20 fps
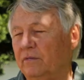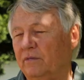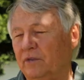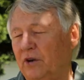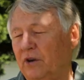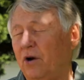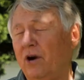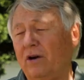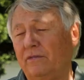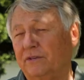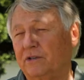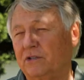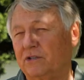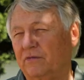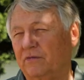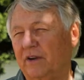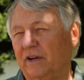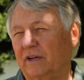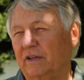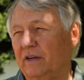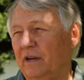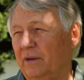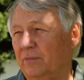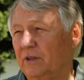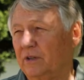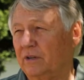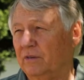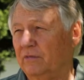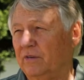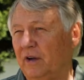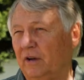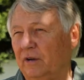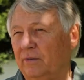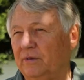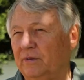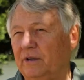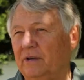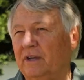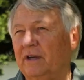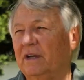the Office of Economic
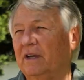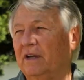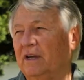Development.